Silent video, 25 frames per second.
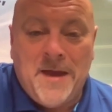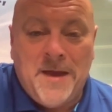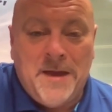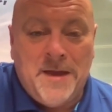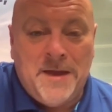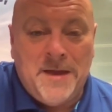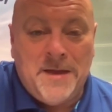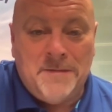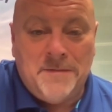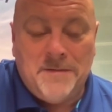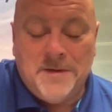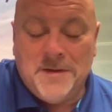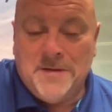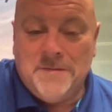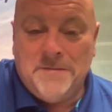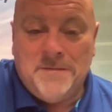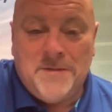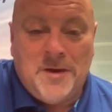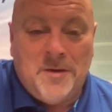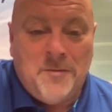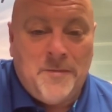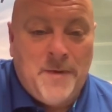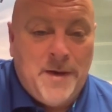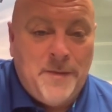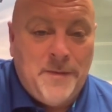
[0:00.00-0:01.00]
And,
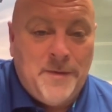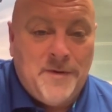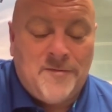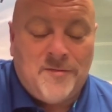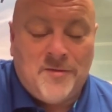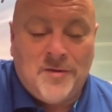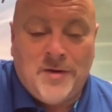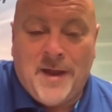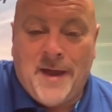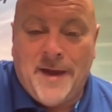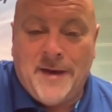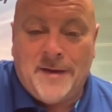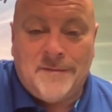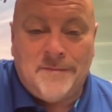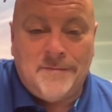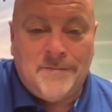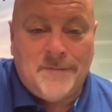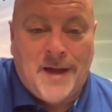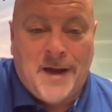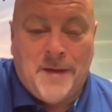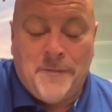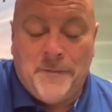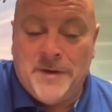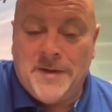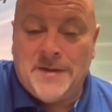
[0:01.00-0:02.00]
you know, maybe it's your liking,
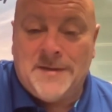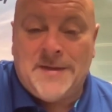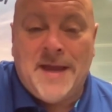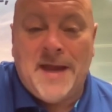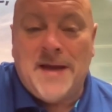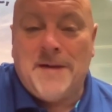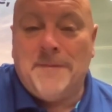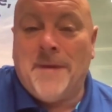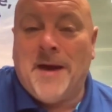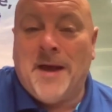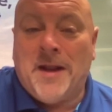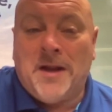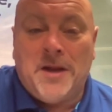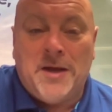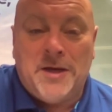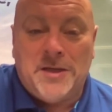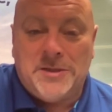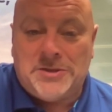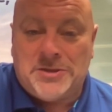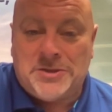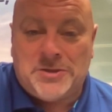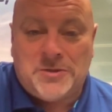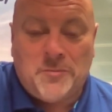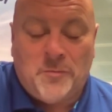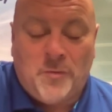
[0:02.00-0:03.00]
like, I'm going to take my
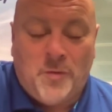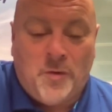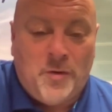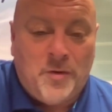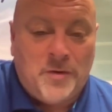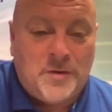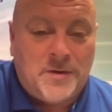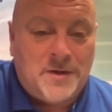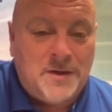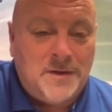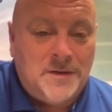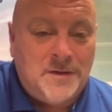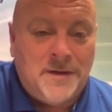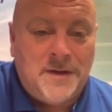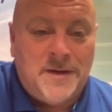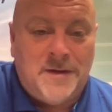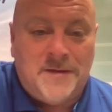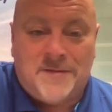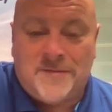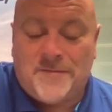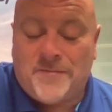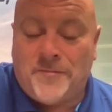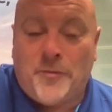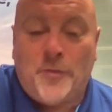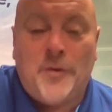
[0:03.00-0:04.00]
lunch to work at
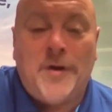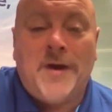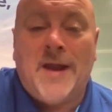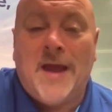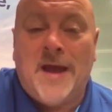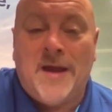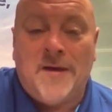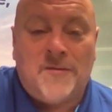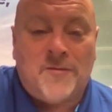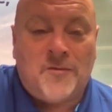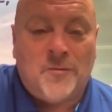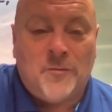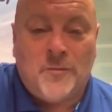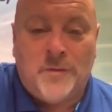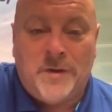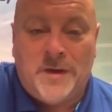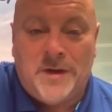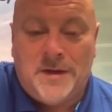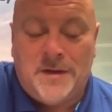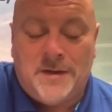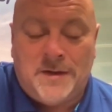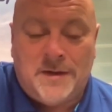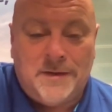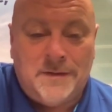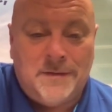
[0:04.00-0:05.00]
least three days a
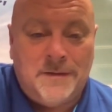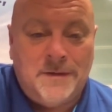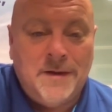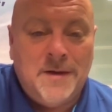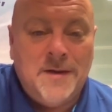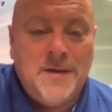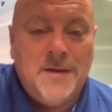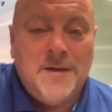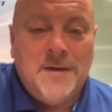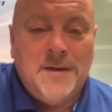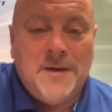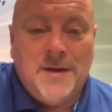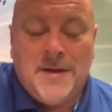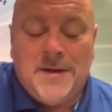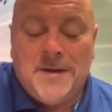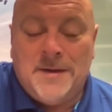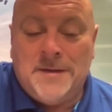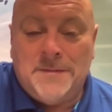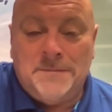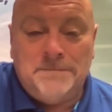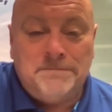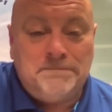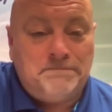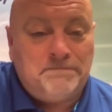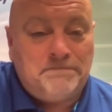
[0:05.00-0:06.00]
week and
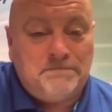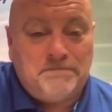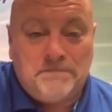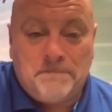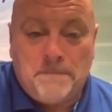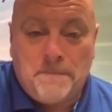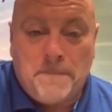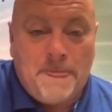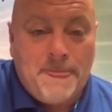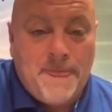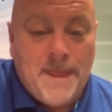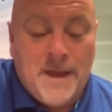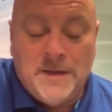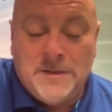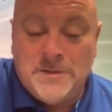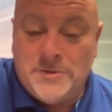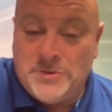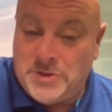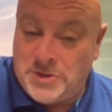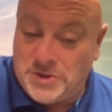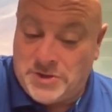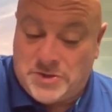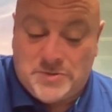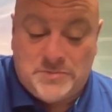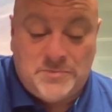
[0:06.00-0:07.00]
um,
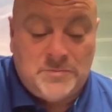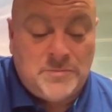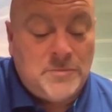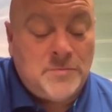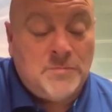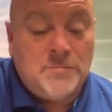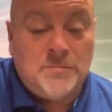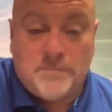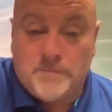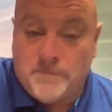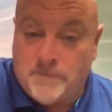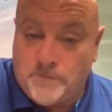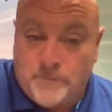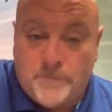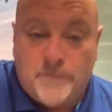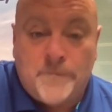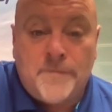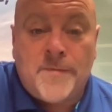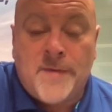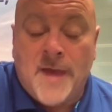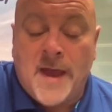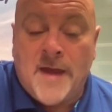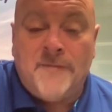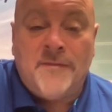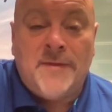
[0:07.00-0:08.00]
just
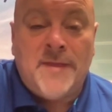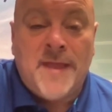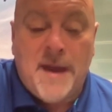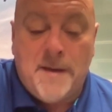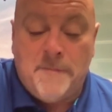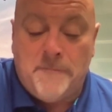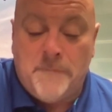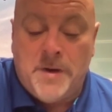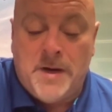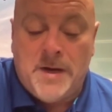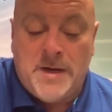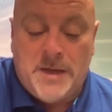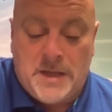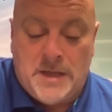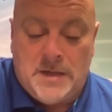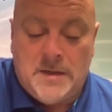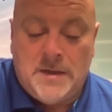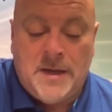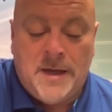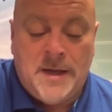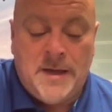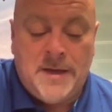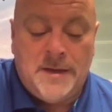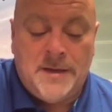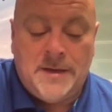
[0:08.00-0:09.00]
saving that money.
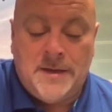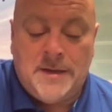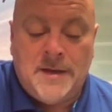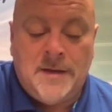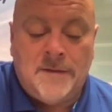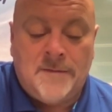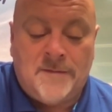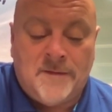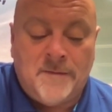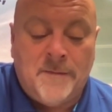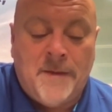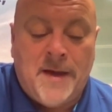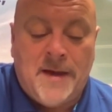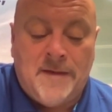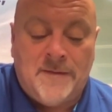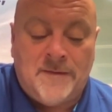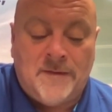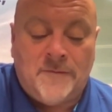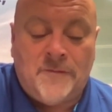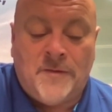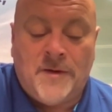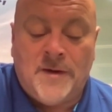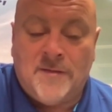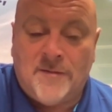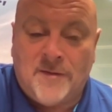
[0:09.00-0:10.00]
And it's
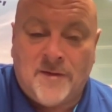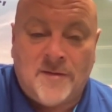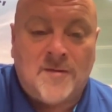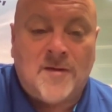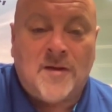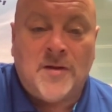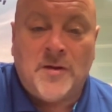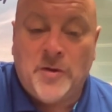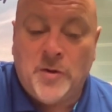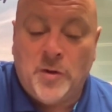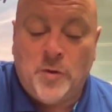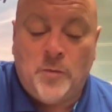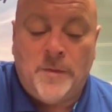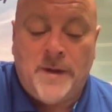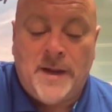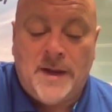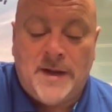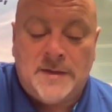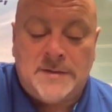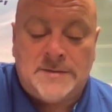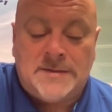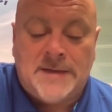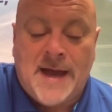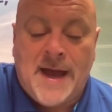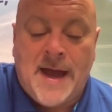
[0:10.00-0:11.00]
amazing, friends, just a little
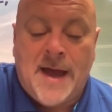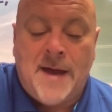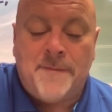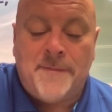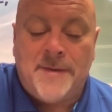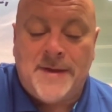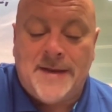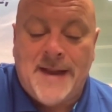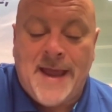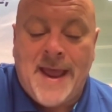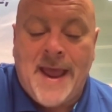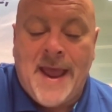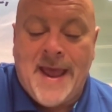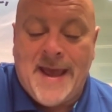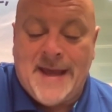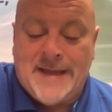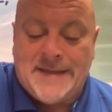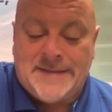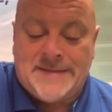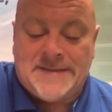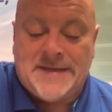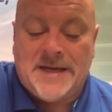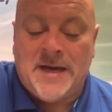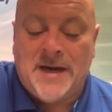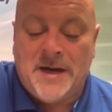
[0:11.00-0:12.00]
bit of time, it
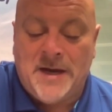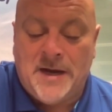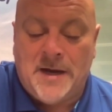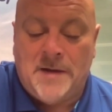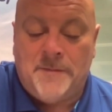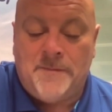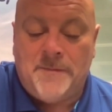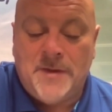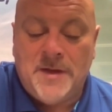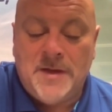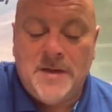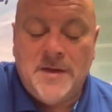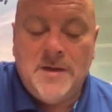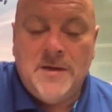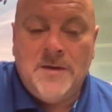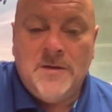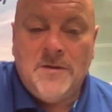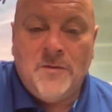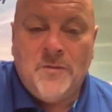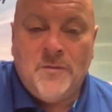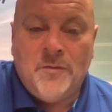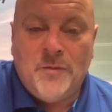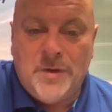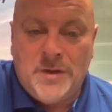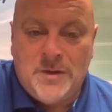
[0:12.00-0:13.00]
adds up.
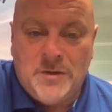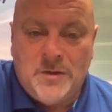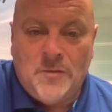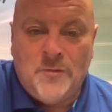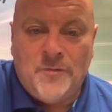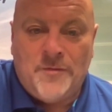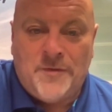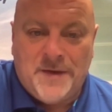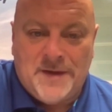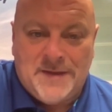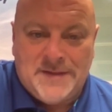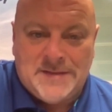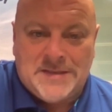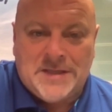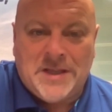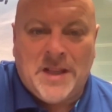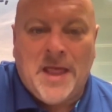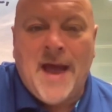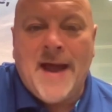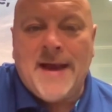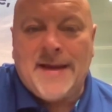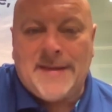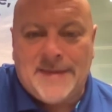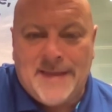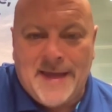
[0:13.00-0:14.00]
we do things
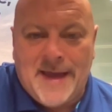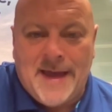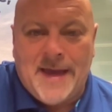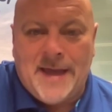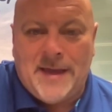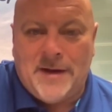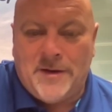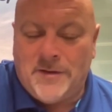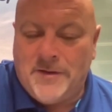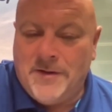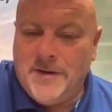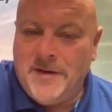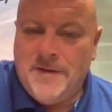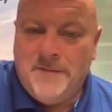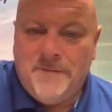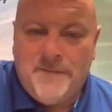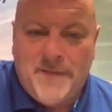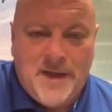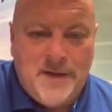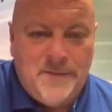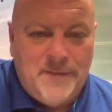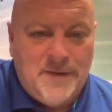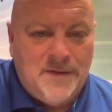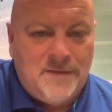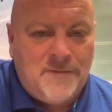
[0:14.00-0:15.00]
like that, or
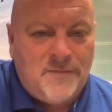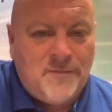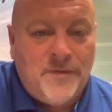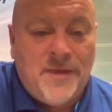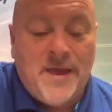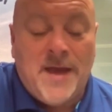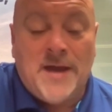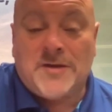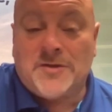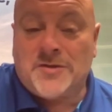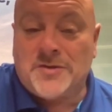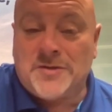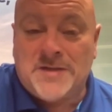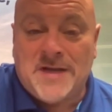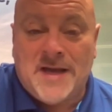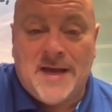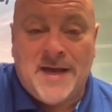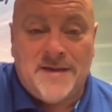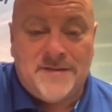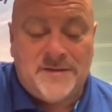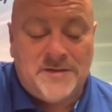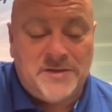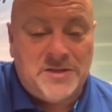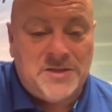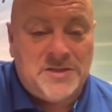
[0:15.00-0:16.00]
maybe it's with
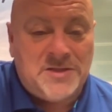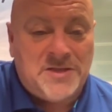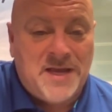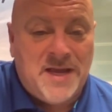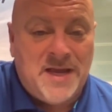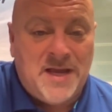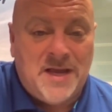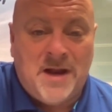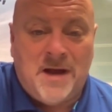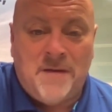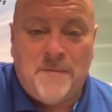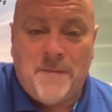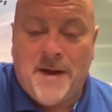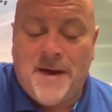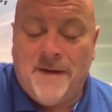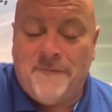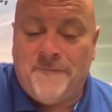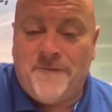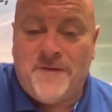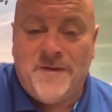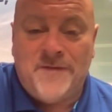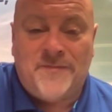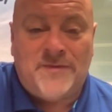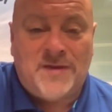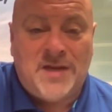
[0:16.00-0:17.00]
exercise and just saying, on my
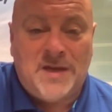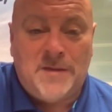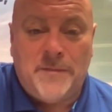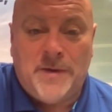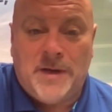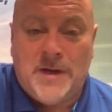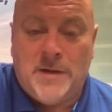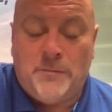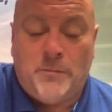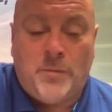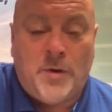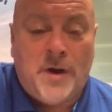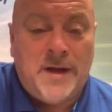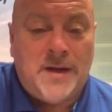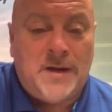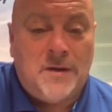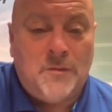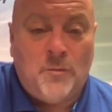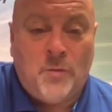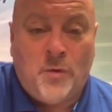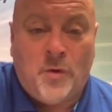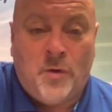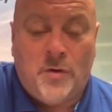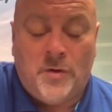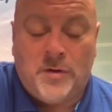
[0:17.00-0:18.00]
15 minute break
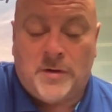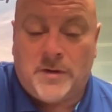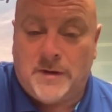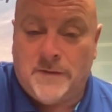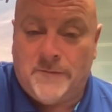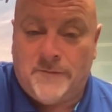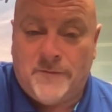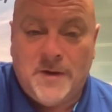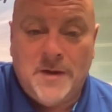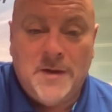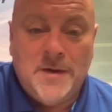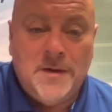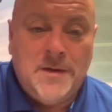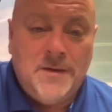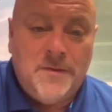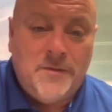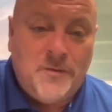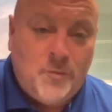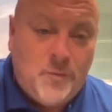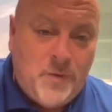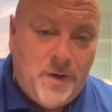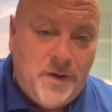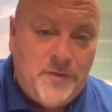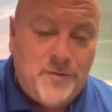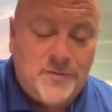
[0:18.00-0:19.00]
at work, if
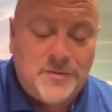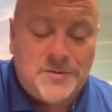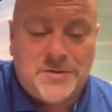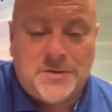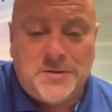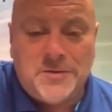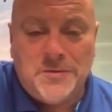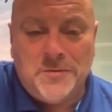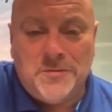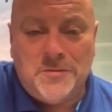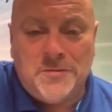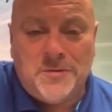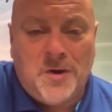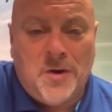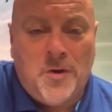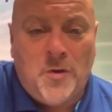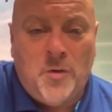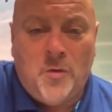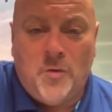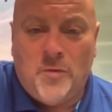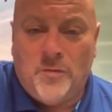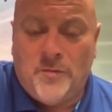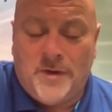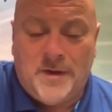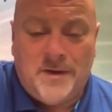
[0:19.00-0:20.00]
the weather's too
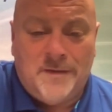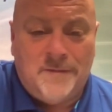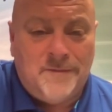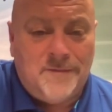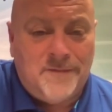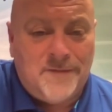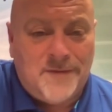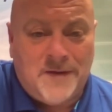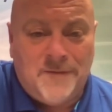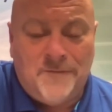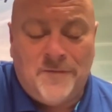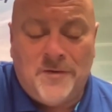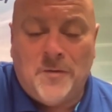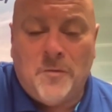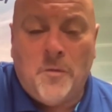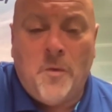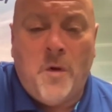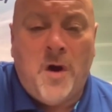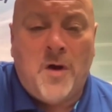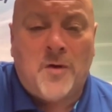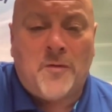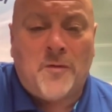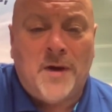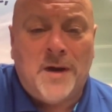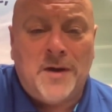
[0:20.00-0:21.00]
cold, uh, see if you can
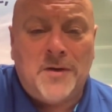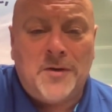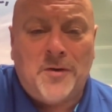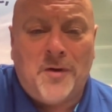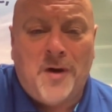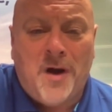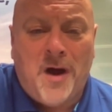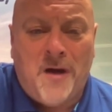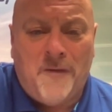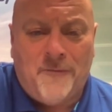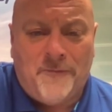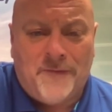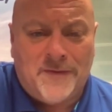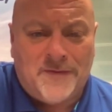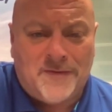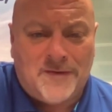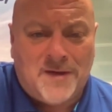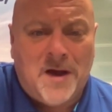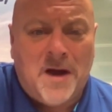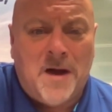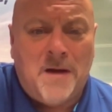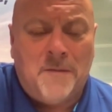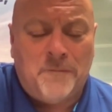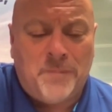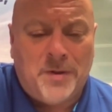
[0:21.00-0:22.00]
walk around your office
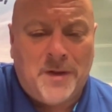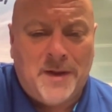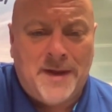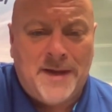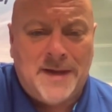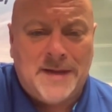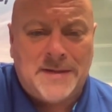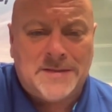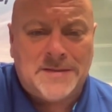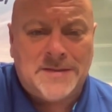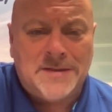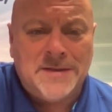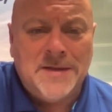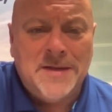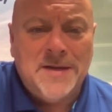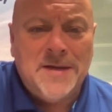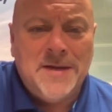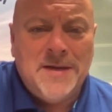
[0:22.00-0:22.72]
complex.